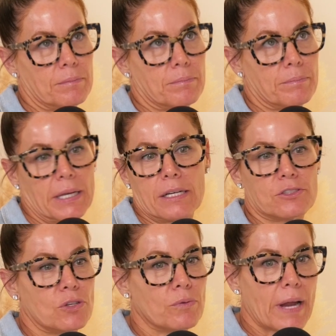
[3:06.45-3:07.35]

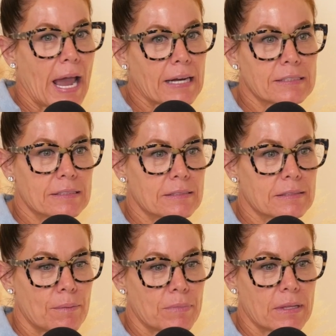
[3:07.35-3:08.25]
because you reacted to
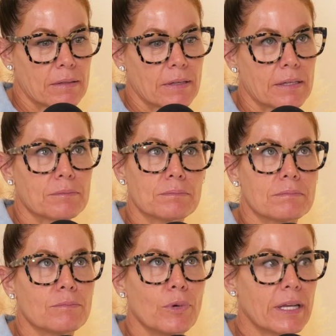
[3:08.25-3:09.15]
something. Like,
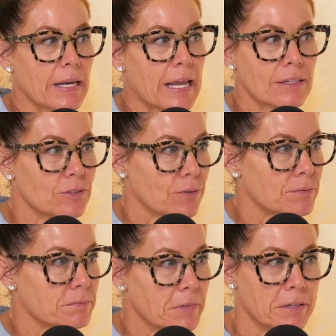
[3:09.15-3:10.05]
we can handle
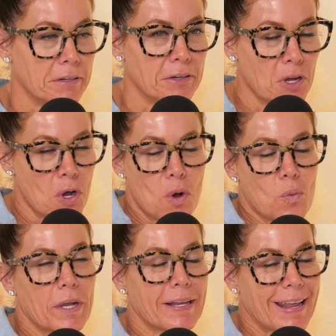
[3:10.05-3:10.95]

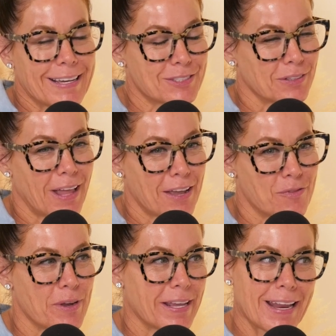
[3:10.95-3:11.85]

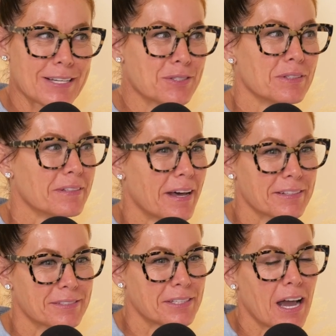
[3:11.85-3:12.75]
life. We can handle a lot
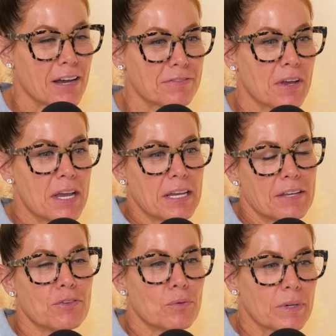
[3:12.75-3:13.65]
of stuff
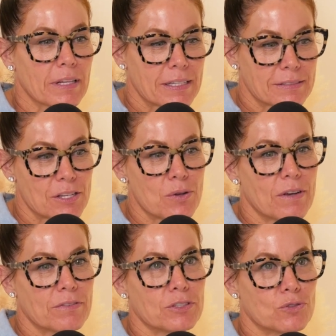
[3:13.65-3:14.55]
if you realize that you
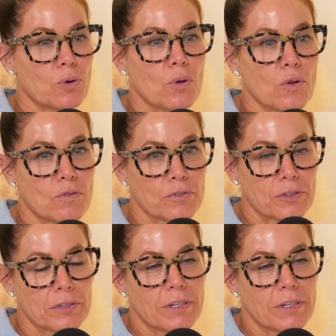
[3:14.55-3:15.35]
have control over,